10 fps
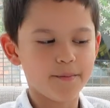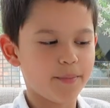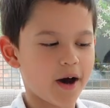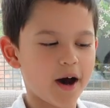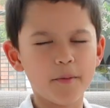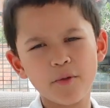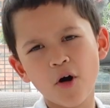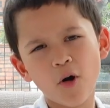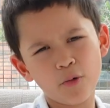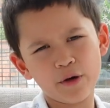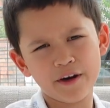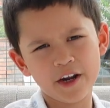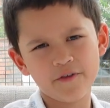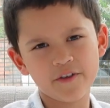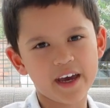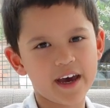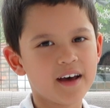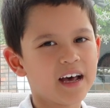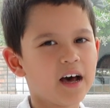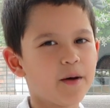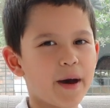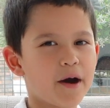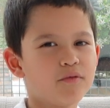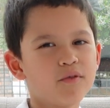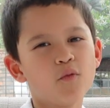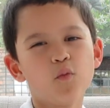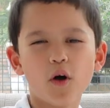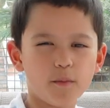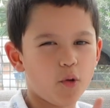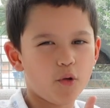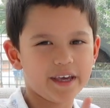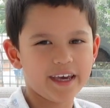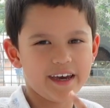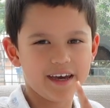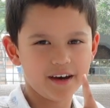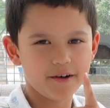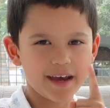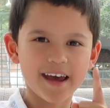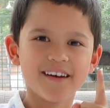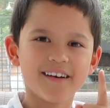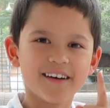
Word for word: But I'm not old enough yet. About one more year, okay?